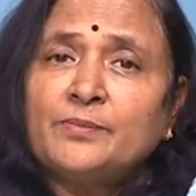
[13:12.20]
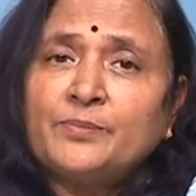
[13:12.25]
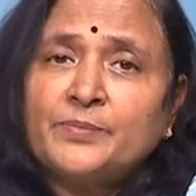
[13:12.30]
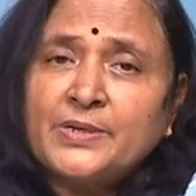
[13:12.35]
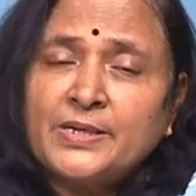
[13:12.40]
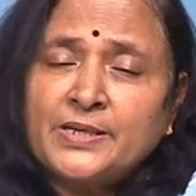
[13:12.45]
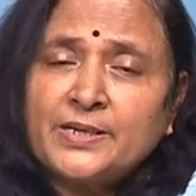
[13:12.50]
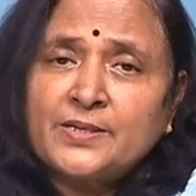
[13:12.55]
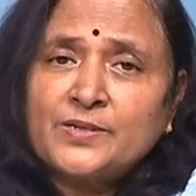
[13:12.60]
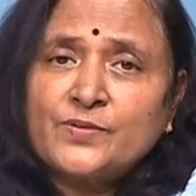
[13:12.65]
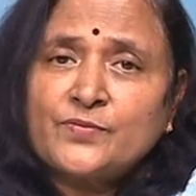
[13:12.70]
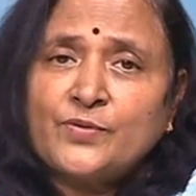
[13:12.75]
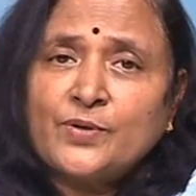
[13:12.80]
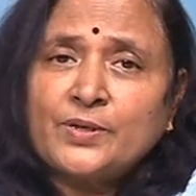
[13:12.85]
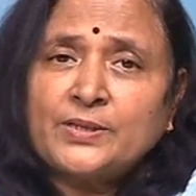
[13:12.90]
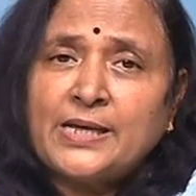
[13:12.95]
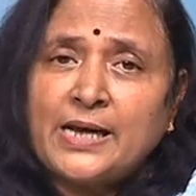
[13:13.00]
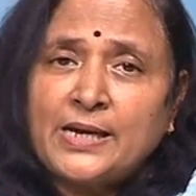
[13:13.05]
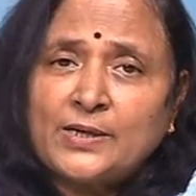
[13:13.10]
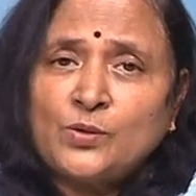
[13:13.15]
ticket for
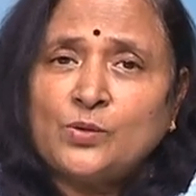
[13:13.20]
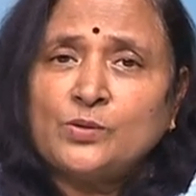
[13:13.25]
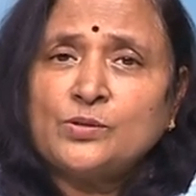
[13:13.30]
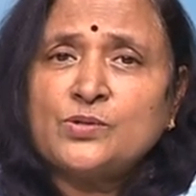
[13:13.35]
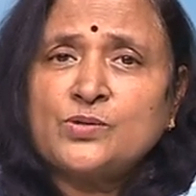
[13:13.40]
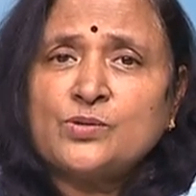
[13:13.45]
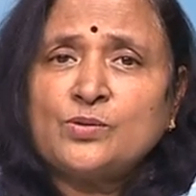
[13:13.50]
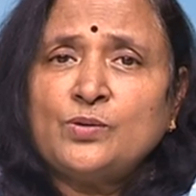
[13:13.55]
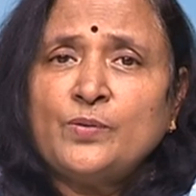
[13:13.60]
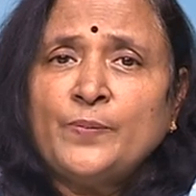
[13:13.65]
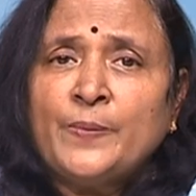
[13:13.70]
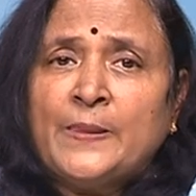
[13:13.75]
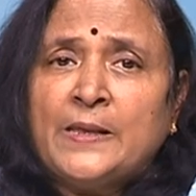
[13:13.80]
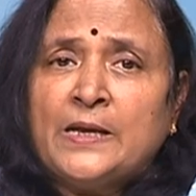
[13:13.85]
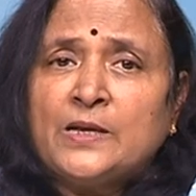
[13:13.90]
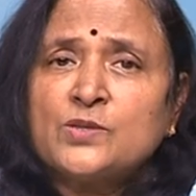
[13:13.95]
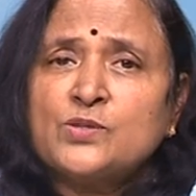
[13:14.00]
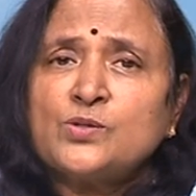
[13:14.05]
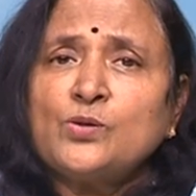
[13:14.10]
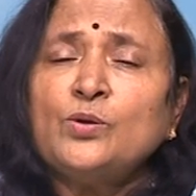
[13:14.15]
that also.
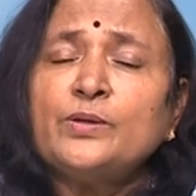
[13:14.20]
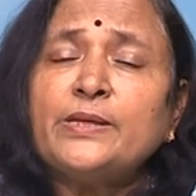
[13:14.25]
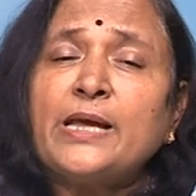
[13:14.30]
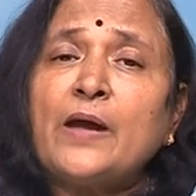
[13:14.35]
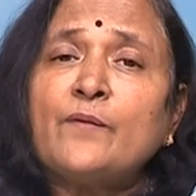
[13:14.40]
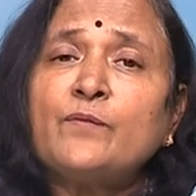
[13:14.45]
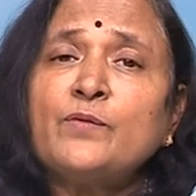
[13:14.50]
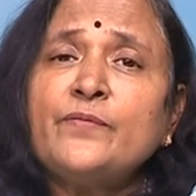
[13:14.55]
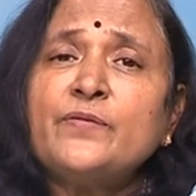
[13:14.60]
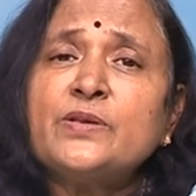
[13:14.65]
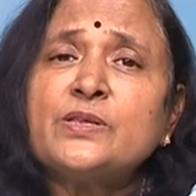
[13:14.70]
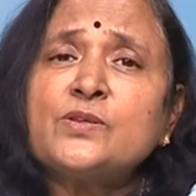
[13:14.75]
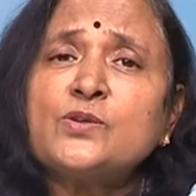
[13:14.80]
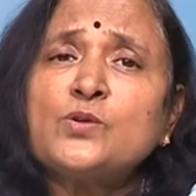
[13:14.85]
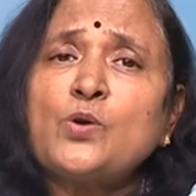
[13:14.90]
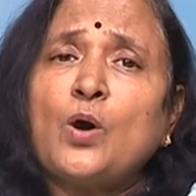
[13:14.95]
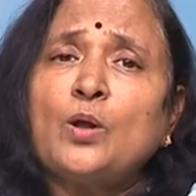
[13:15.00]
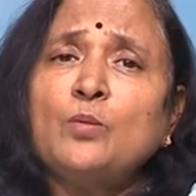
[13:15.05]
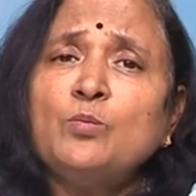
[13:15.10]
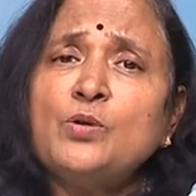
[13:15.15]
So, they have to visit
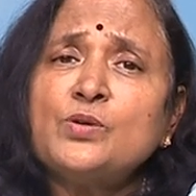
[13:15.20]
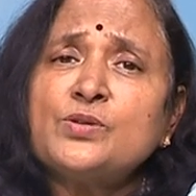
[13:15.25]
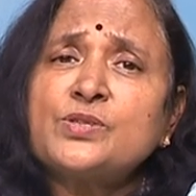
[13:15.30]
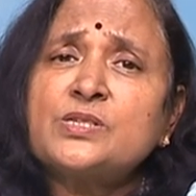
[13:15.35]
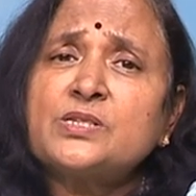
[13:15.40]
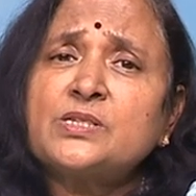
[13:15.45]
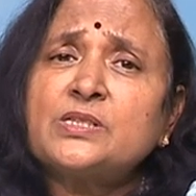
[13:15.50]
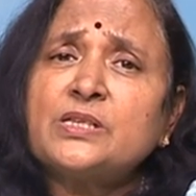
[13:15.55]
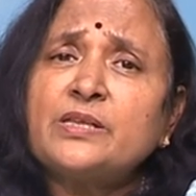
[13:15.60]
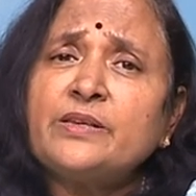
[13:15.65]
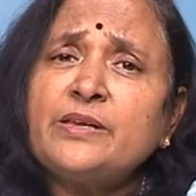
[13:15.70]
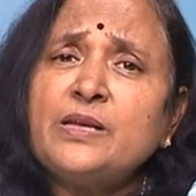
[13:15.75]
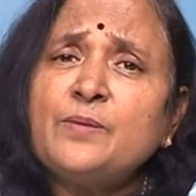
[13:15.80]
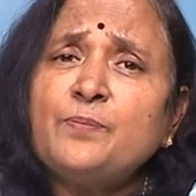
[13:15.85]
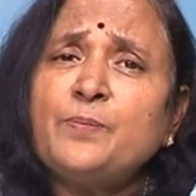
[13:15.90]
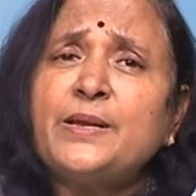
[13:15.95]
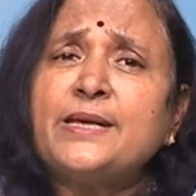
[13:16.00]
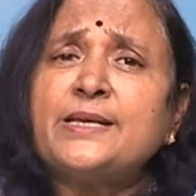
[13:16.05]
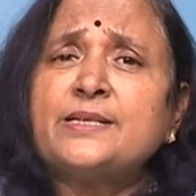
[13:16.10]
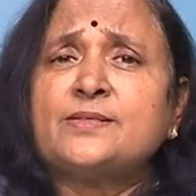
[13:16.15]
almost 3
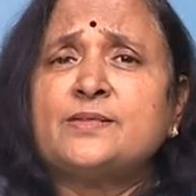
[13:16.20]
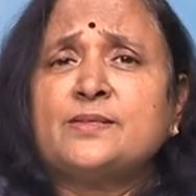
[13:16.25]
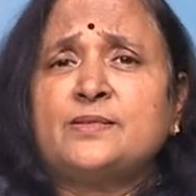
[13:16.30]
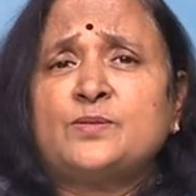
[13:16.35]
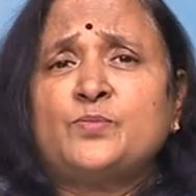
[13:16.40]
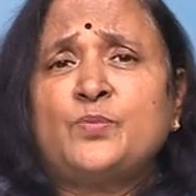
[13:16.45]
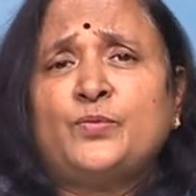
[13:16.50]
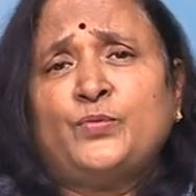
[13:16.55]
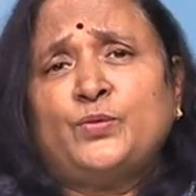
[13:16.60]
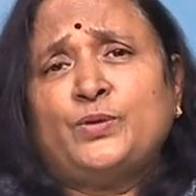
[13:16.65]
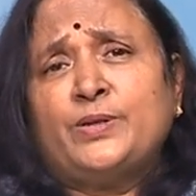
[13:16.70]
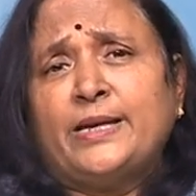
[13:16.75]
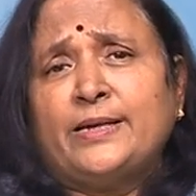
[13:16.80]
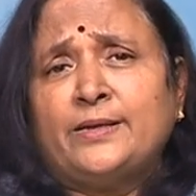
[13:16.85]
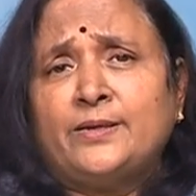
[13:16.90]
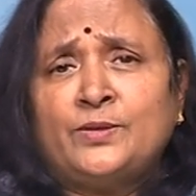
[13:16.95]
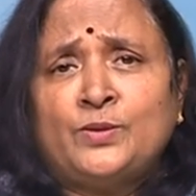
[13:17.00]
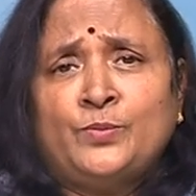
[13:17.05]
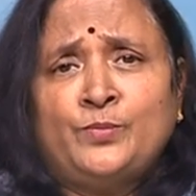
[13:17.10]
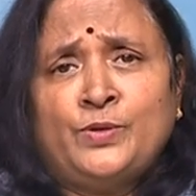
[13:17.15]
places before they
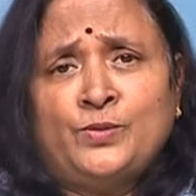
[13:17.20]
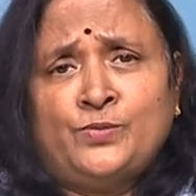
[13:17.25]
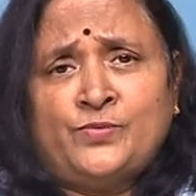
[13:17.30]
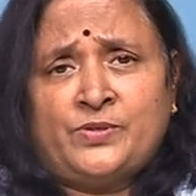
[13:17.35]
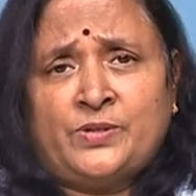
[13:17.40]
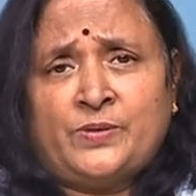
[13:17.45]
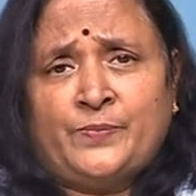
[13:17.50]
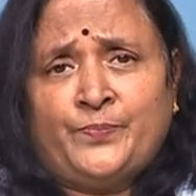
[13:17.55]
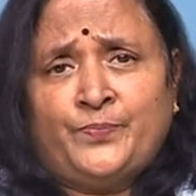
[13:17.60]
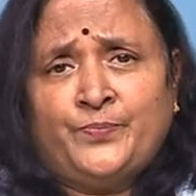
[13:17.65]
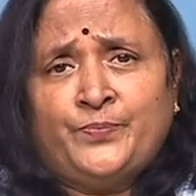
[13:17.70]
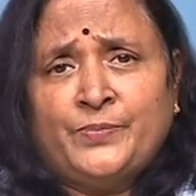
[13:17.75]
enter the museum.